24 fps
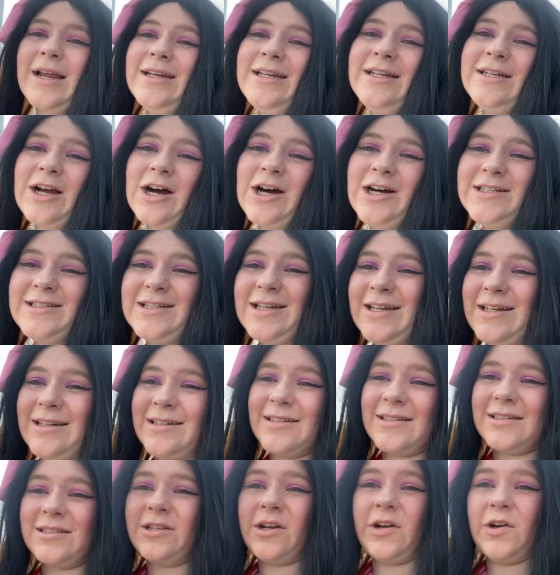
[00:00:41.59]
need
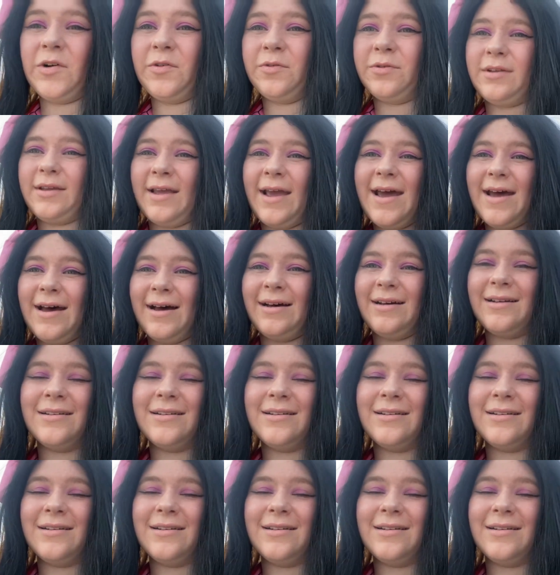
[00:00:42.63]
content. So yeah.